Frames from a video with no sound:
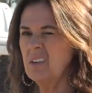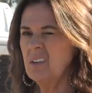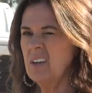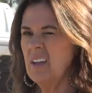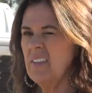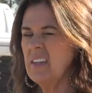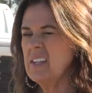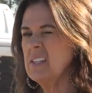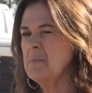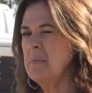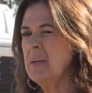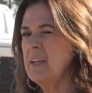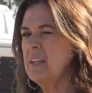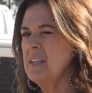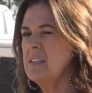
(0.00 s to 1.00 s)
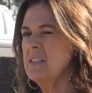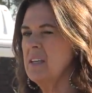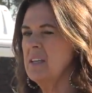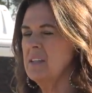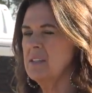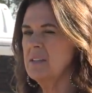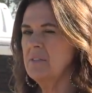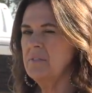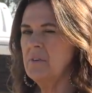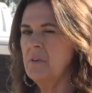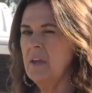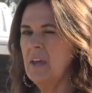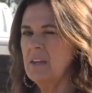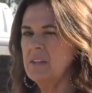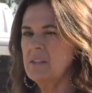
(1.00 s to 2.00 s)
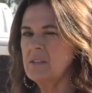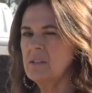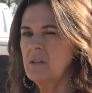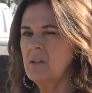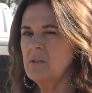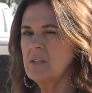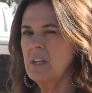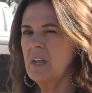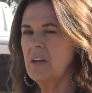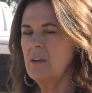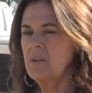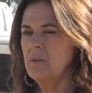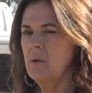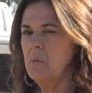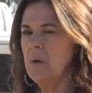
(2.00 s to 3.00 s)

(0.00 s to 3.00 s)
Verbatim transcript: Okay, that doesn't make any sense. If you can't disclose it, I don't know